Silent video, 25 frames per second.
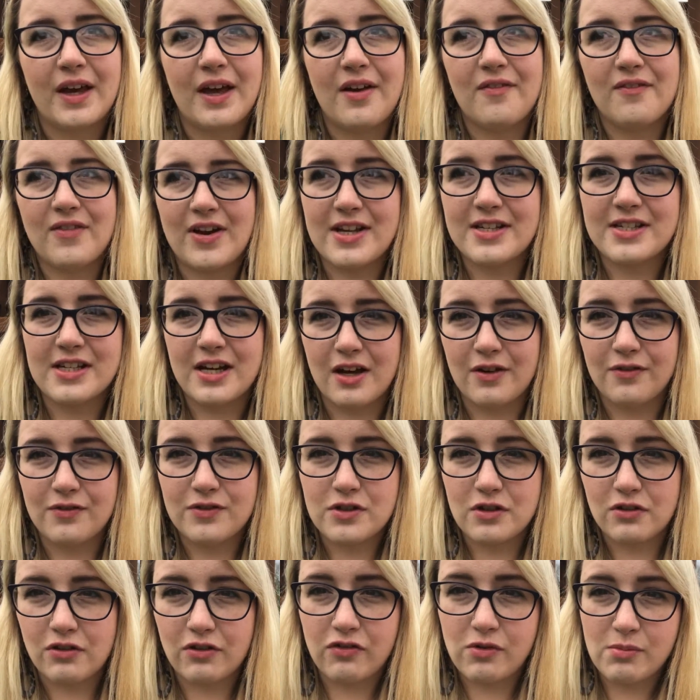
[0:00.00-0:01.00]
And that's how
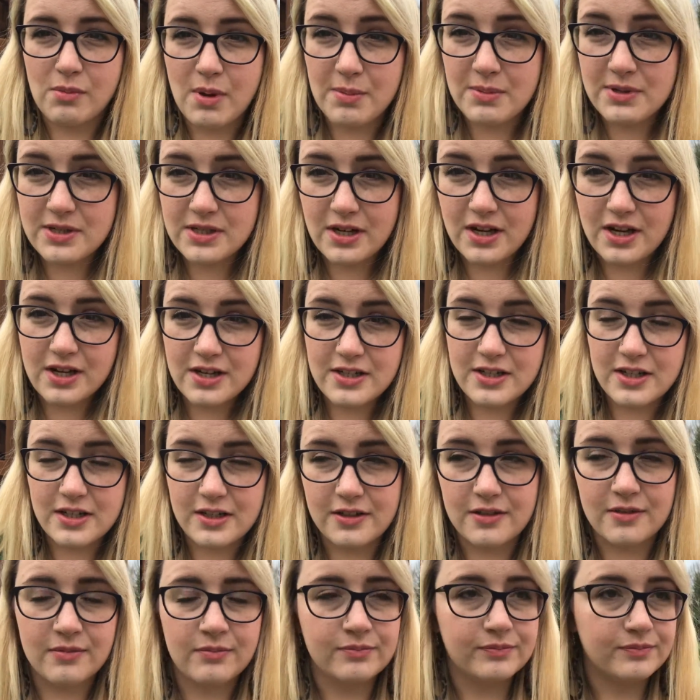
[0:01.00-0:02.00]
Photography Mumma
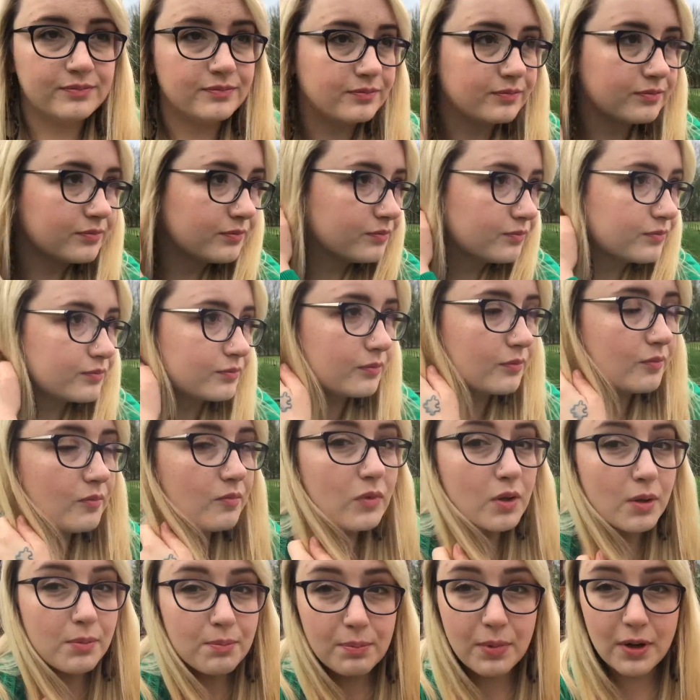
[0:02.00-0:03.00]
started.
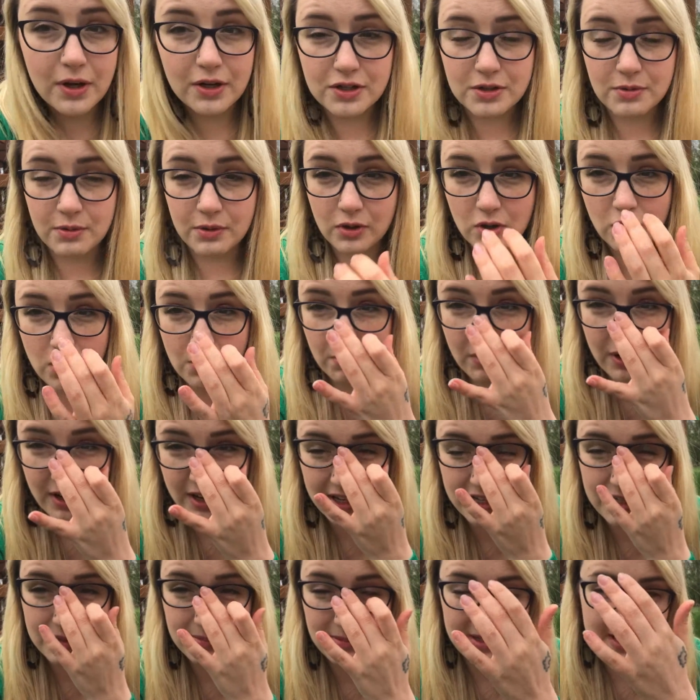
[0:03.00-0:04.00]
But to
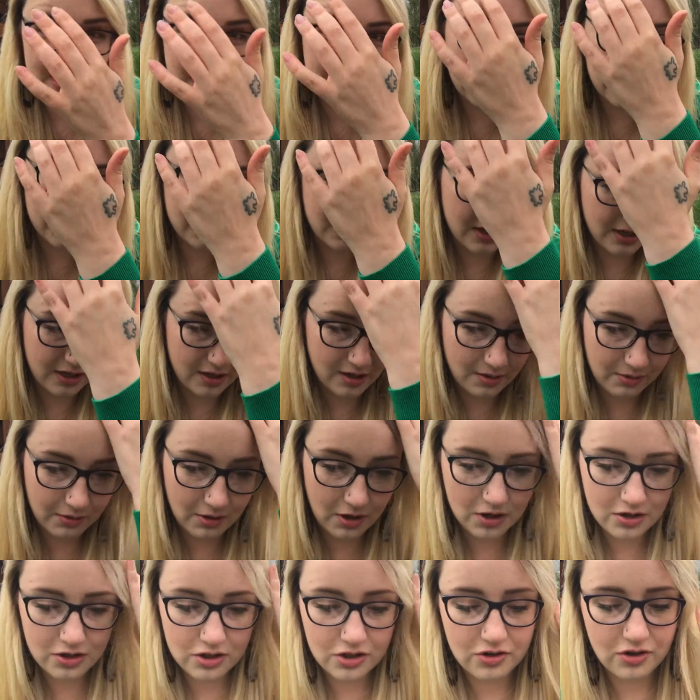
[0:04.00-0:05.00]
incorporate it into my teaching, I'm
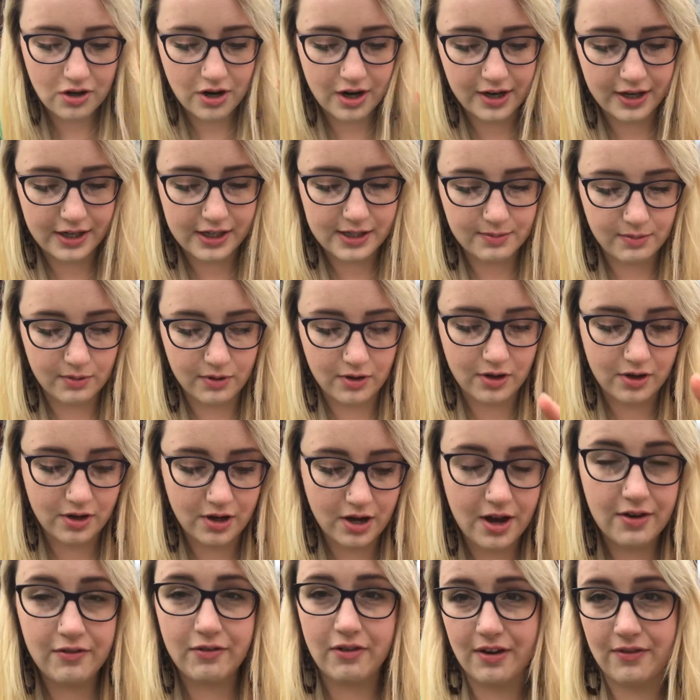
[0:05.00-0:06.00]
going to try and
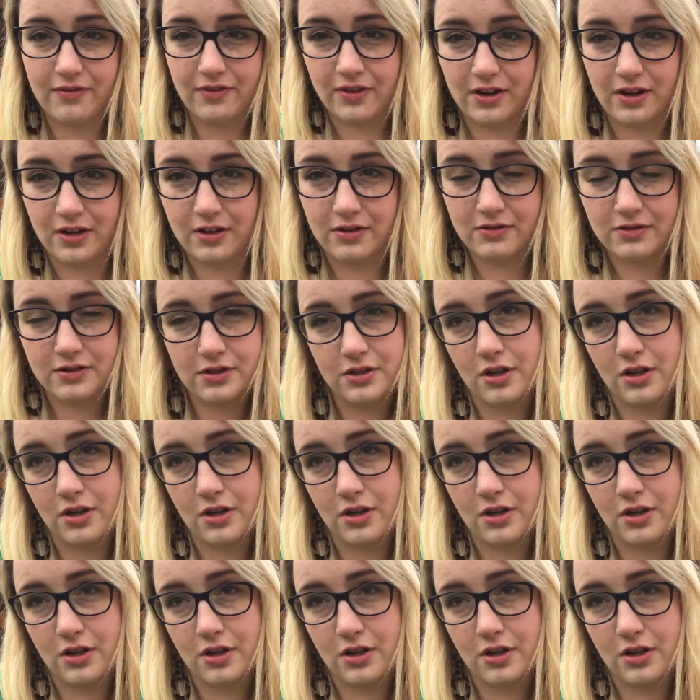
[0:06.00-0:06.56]
explore other avenues.